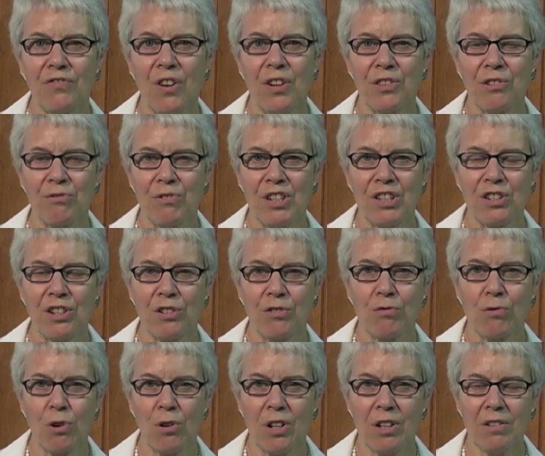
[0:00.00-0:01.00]
Father Richard
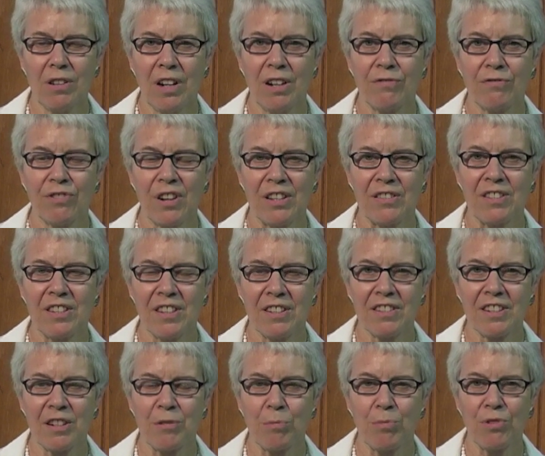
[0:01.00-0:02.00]
Rohr, a
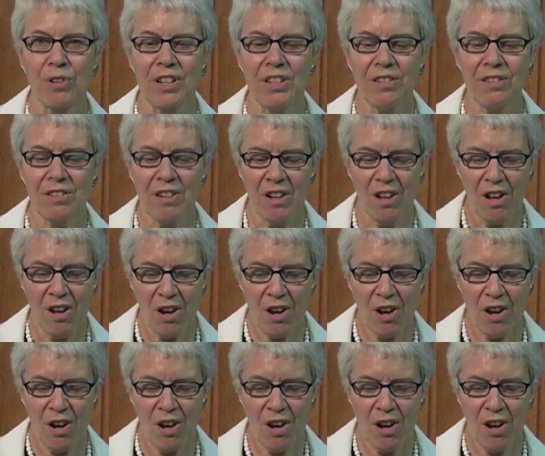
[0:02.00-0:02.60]
Franciscan priest,